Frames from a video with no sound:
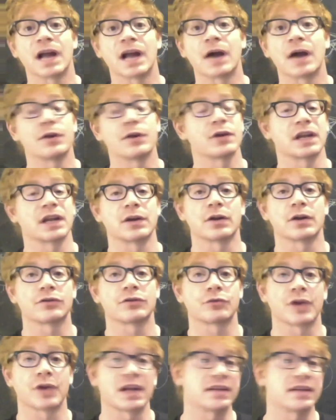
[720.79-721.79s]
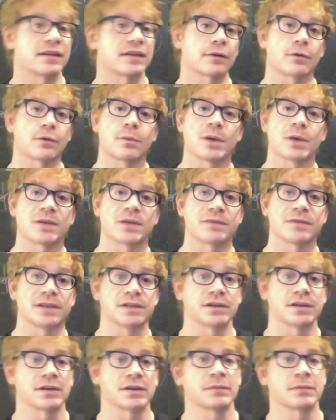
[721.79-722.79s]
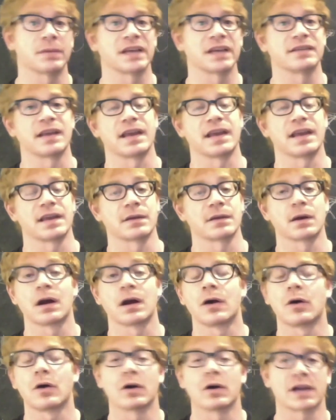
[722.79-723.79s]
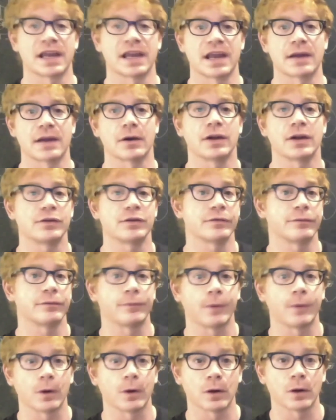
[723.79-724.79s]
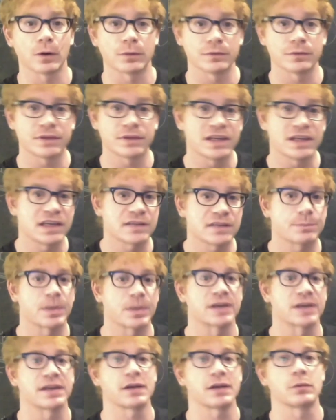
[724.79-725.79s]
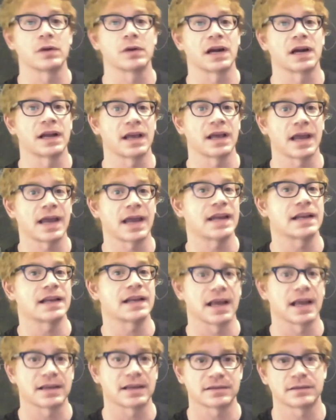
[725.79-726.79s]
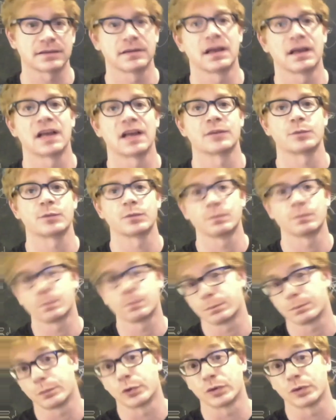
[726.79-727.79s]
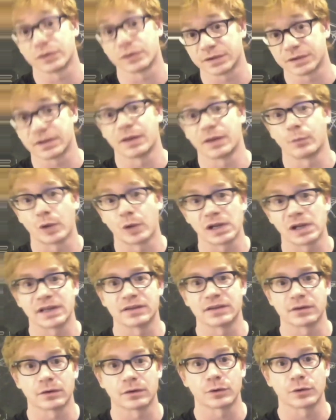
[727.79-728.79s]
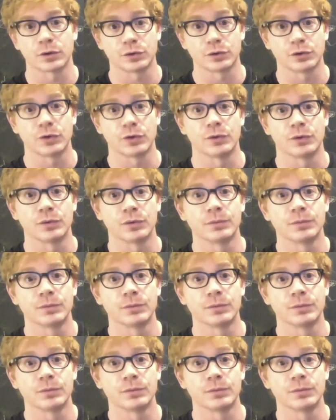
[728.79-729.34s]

you cannot trace a robust feature by saying, okay, I'm going to follow this particular A class, as Bruce and Wilkinson could do.